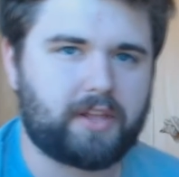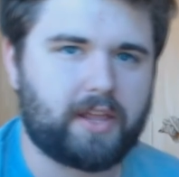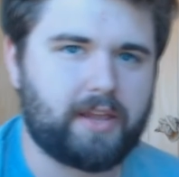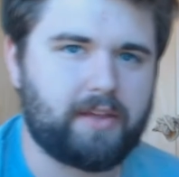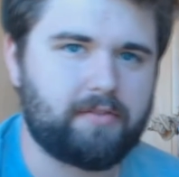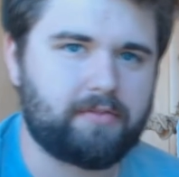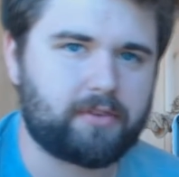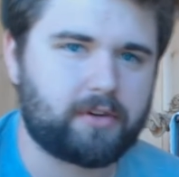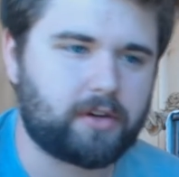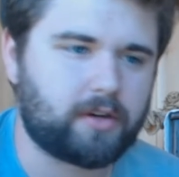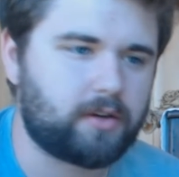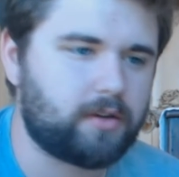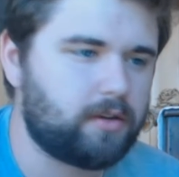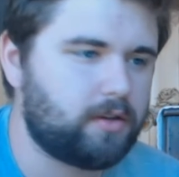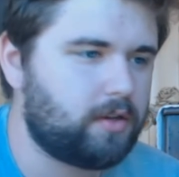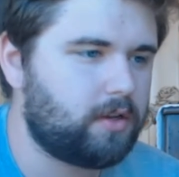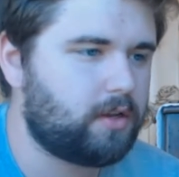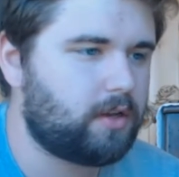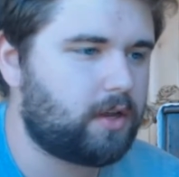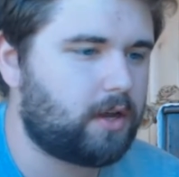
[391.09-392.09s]
flavor.
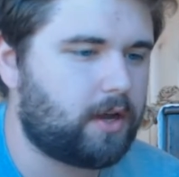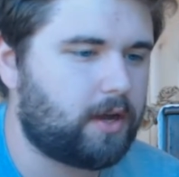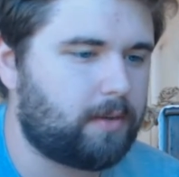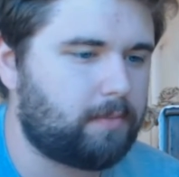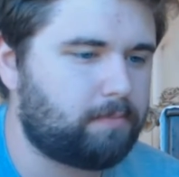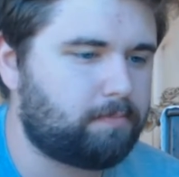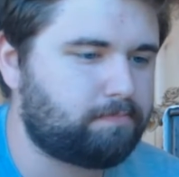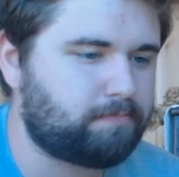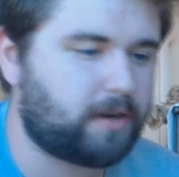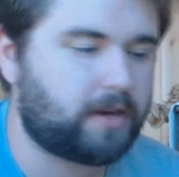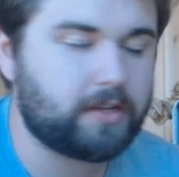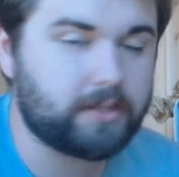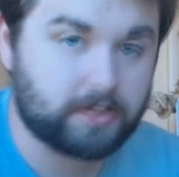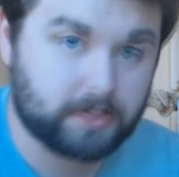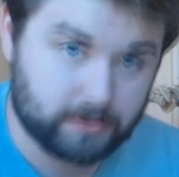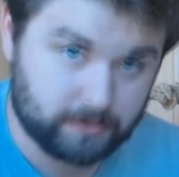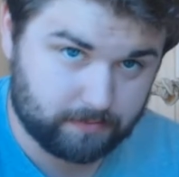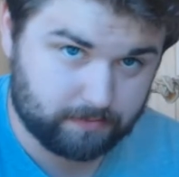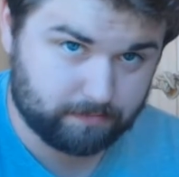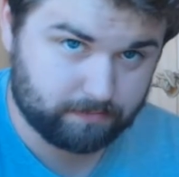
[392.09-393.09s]
But
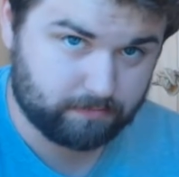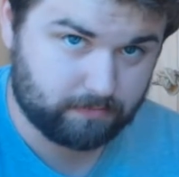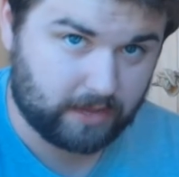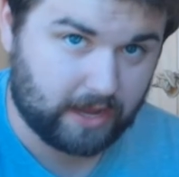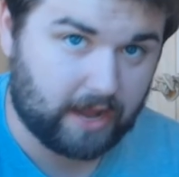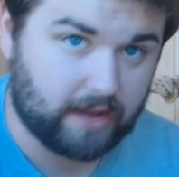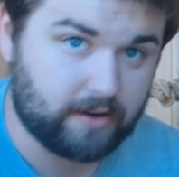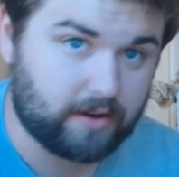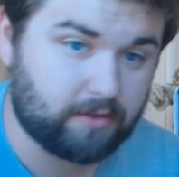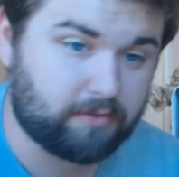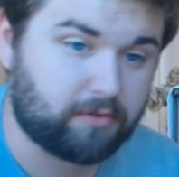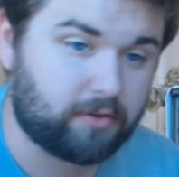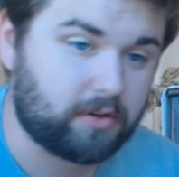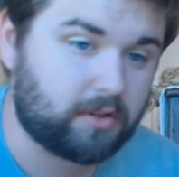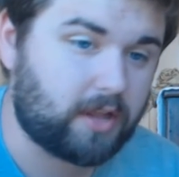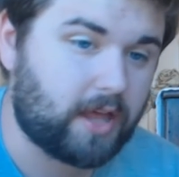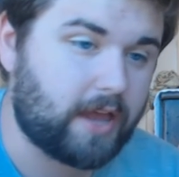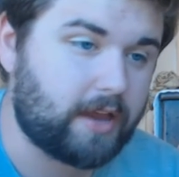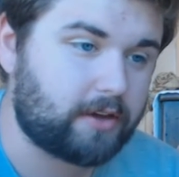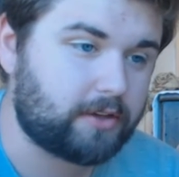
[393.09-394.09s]
it's got
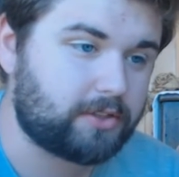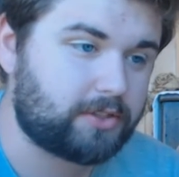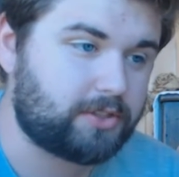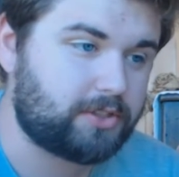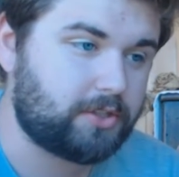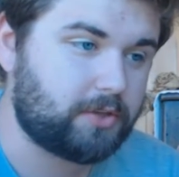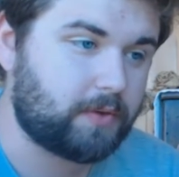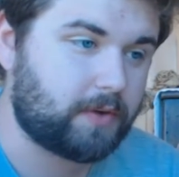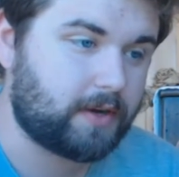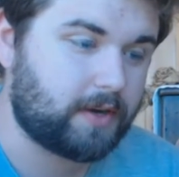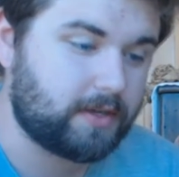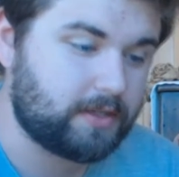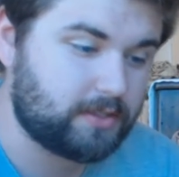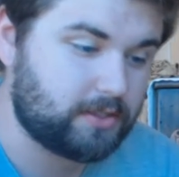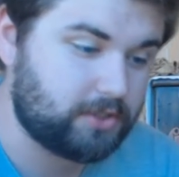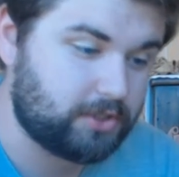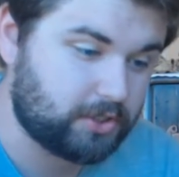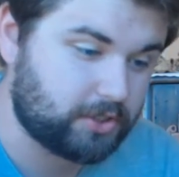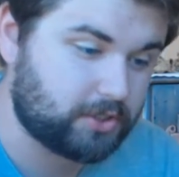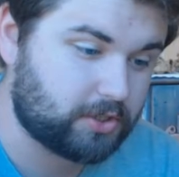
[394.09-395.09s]
different layers to it. It
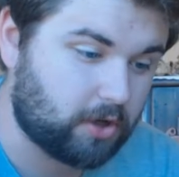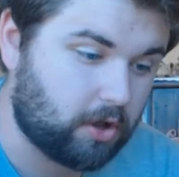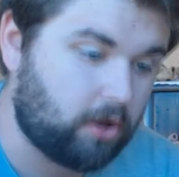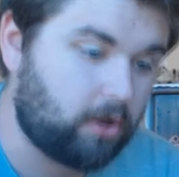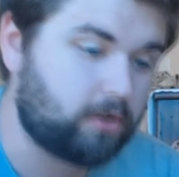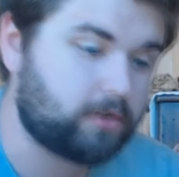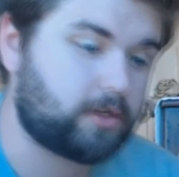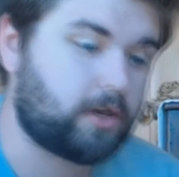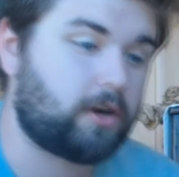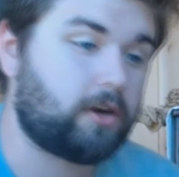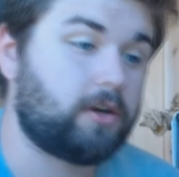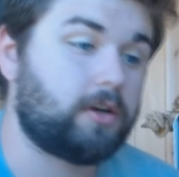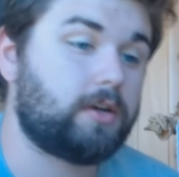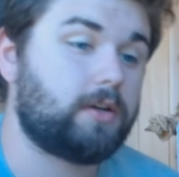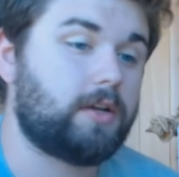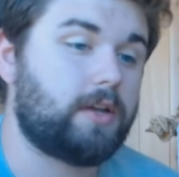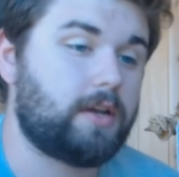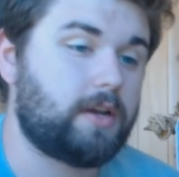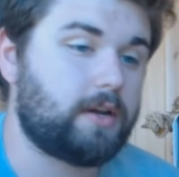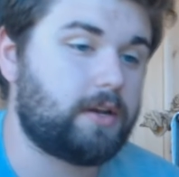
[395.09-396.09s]
isn't just all
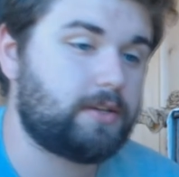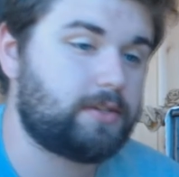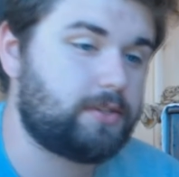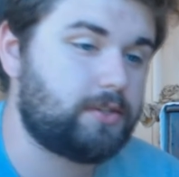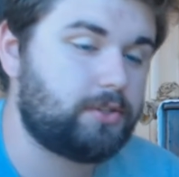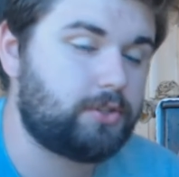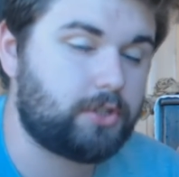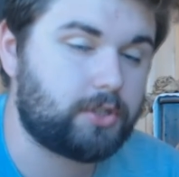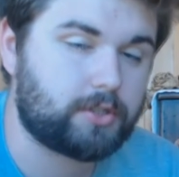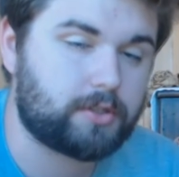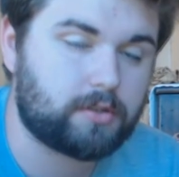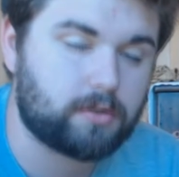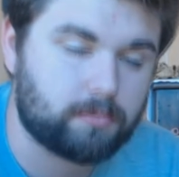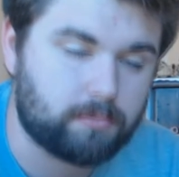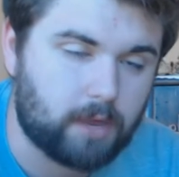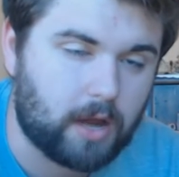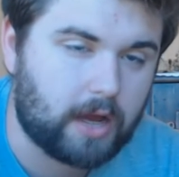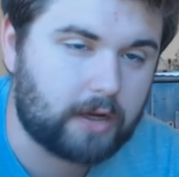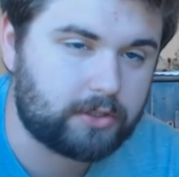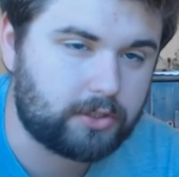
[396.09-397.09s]
tart, and it isn't just
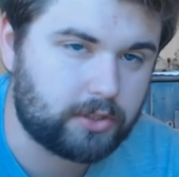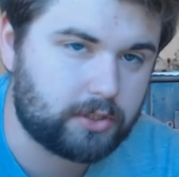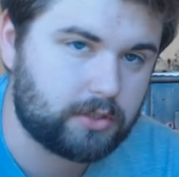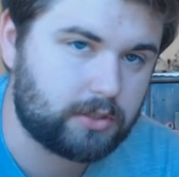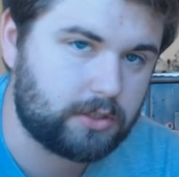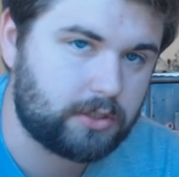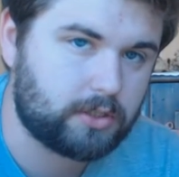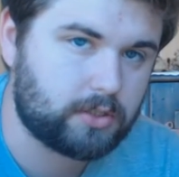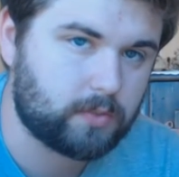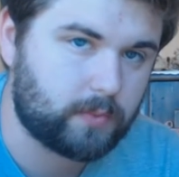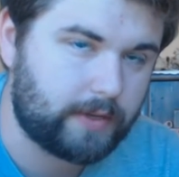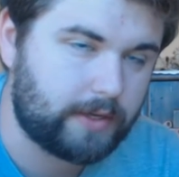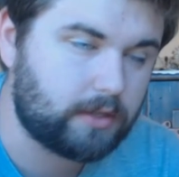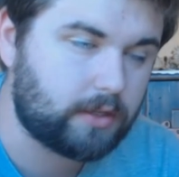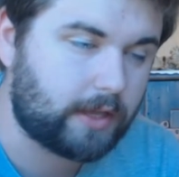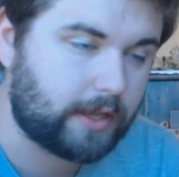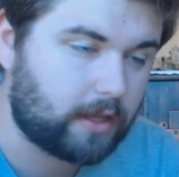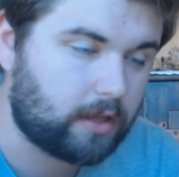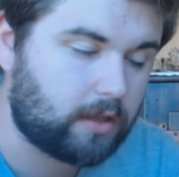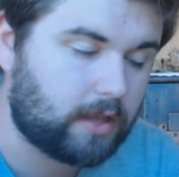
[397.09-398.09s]
obnoxiously
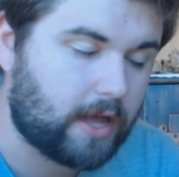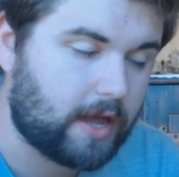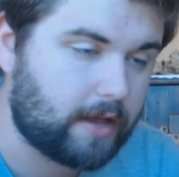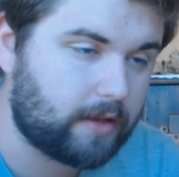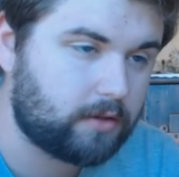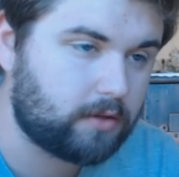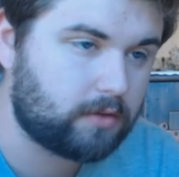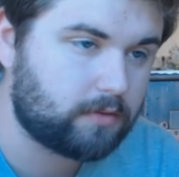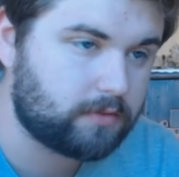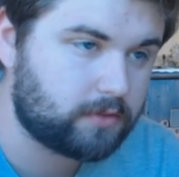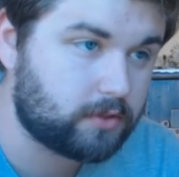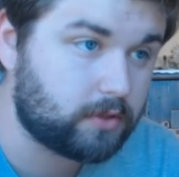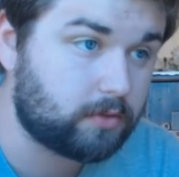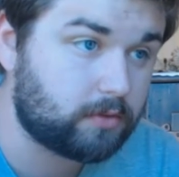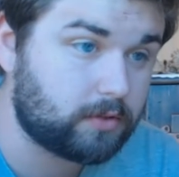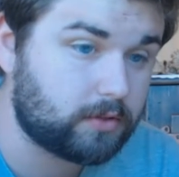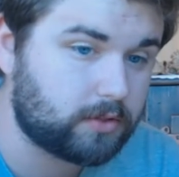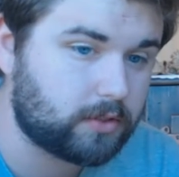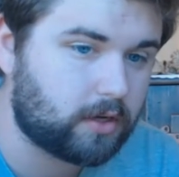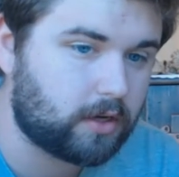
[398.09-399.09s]
sweet like a lot of
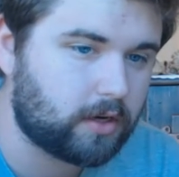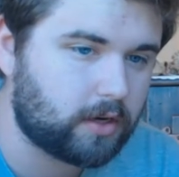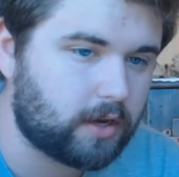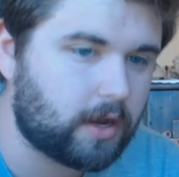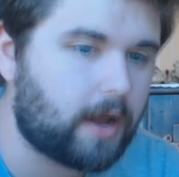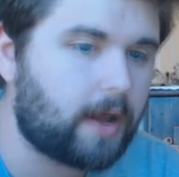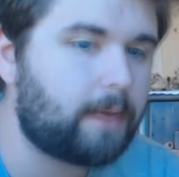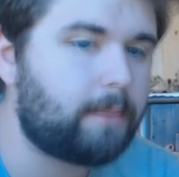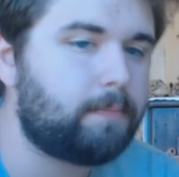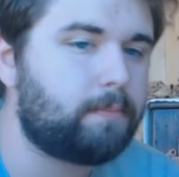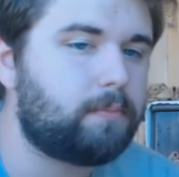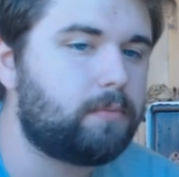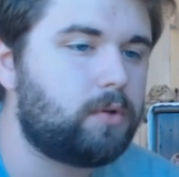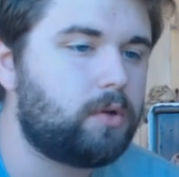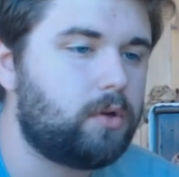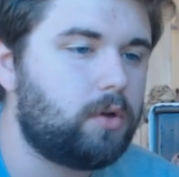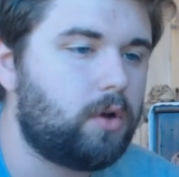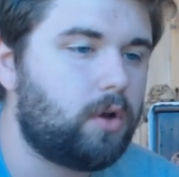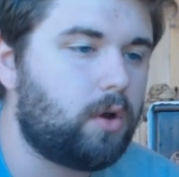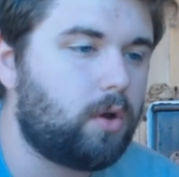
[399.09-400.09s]
sodas are. I'm
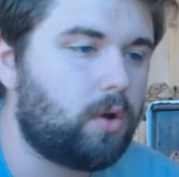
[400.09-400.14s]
